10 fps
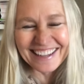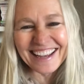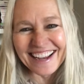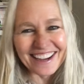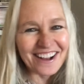
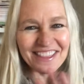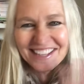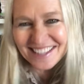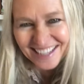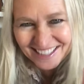okay, all
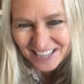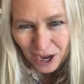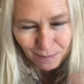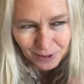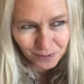these things
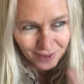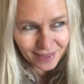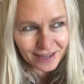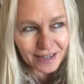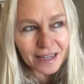happened with
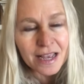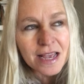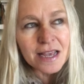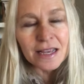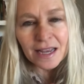it
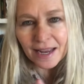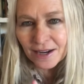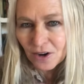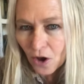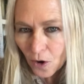and
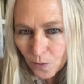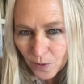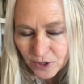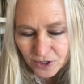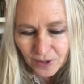it all
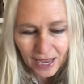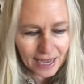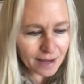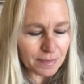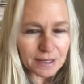worked
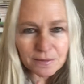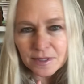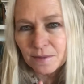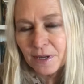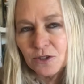okay, but it was
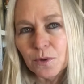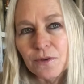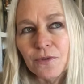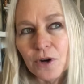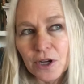about
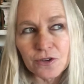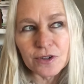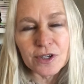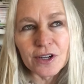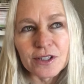
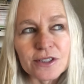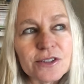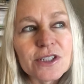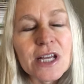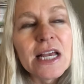$2,400.
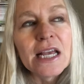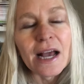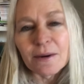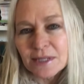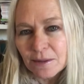I
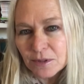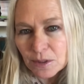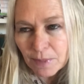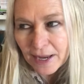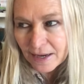was able to
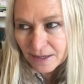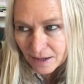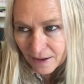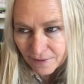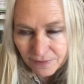pay it
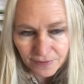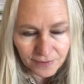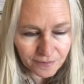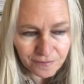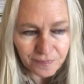off.
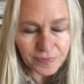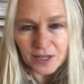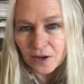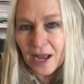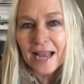You
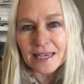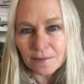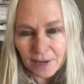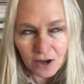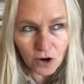know, I get
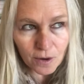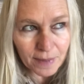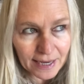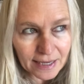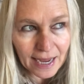my car
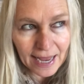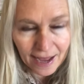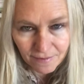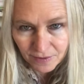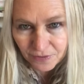back. I
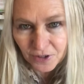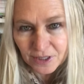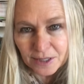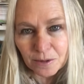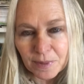have it for a
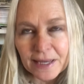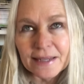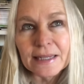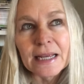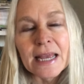little bit.
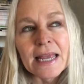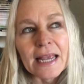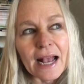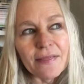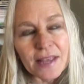
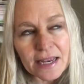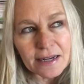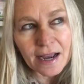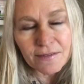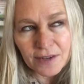And then
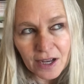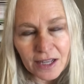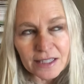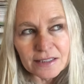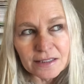I've
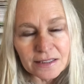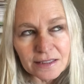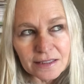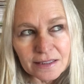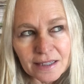got,
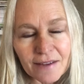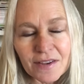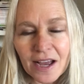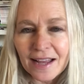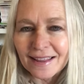I've
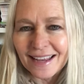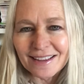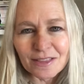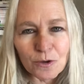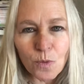got like
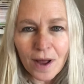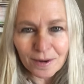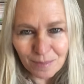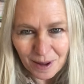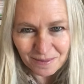the water
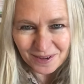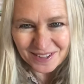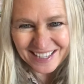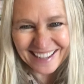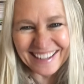pump goes
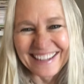out.